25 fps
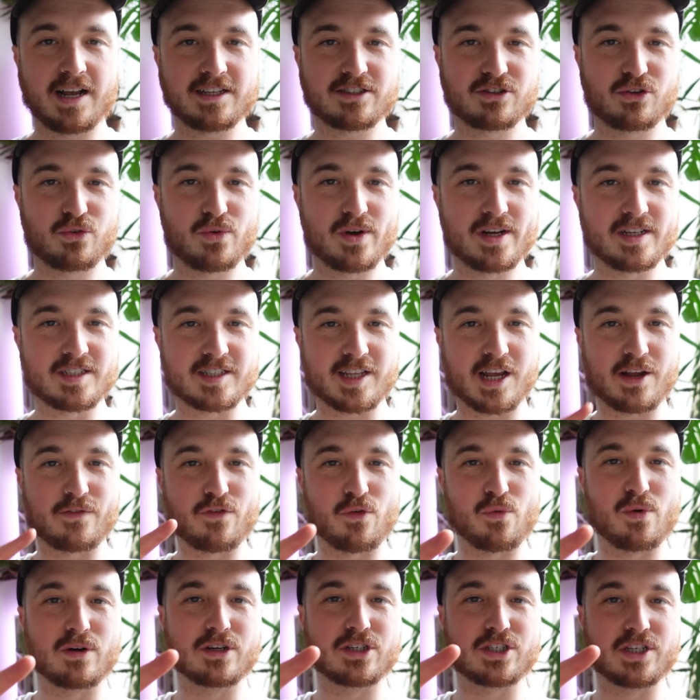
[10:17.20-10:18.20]
As always, thank you
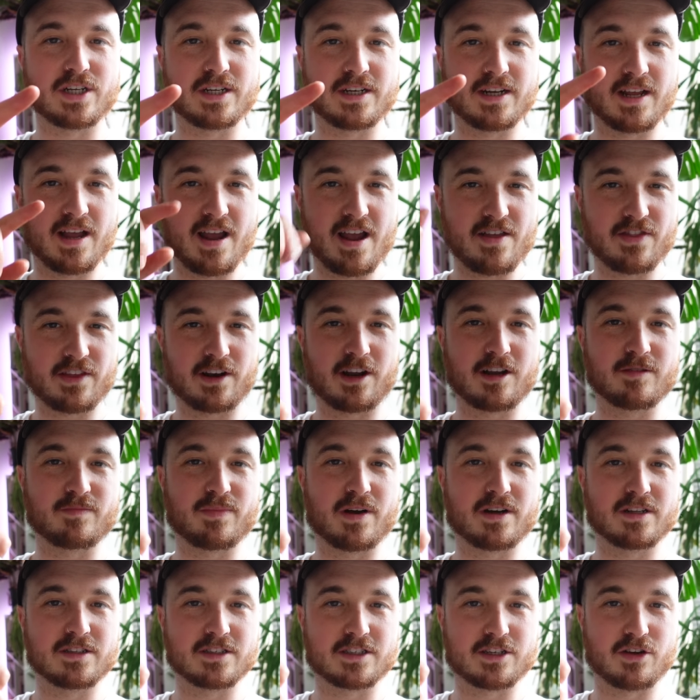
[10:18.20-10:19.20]
for watching. Hit the like
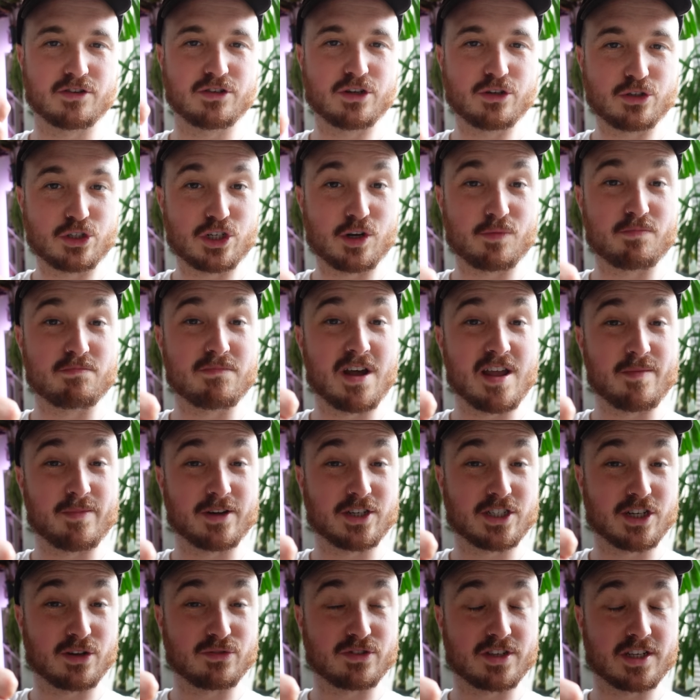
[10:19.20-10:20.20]
button so YouTube maybe
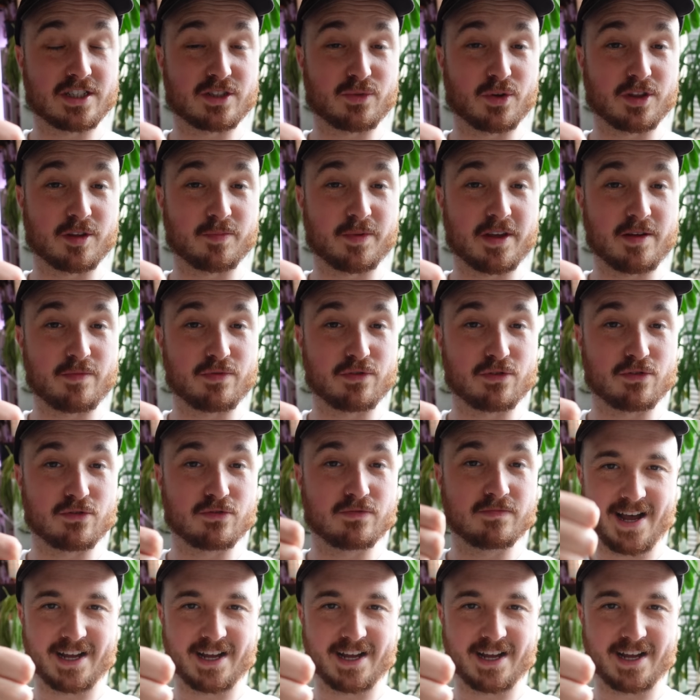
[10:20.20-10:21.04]
shows this to other people.